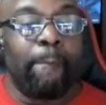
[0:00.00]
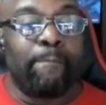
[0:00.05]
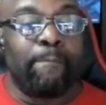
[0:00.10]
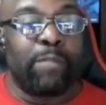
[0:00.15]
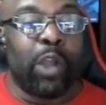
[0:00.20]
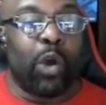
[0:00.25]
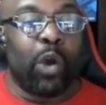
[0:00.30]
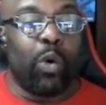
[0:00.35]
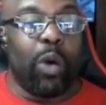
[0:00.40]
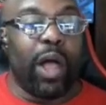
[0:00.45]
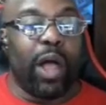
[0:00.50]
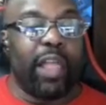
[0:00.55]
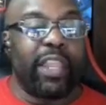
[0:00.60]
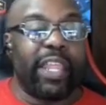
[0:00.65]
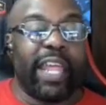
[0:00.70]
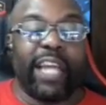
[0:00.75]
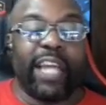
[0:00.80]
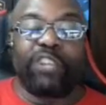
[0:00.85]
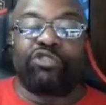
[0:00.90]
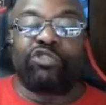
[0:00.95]
The quality
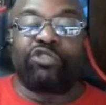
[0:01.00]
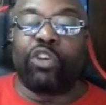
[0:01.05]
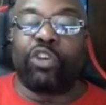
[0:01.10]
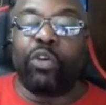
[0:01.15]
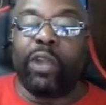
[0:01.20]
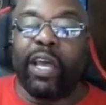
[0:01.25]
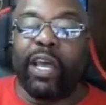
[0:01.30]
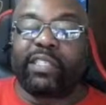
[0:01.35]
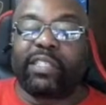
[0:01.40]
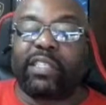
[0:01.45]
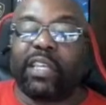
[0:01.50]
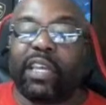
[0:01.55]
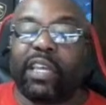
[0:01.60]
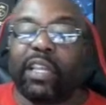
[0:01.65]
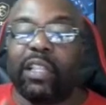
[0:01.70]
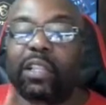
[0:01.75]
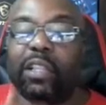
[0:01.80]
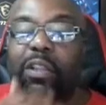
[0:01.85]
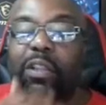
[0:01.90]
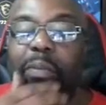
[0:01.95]
of that drone has to get
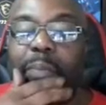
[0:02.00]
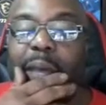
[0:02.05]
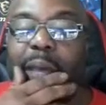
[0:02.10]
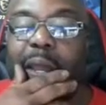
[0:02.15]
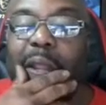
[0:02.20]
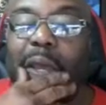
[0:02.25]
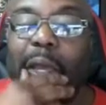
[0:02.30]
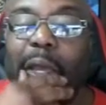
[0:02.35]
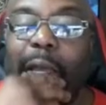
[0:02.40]
a little better.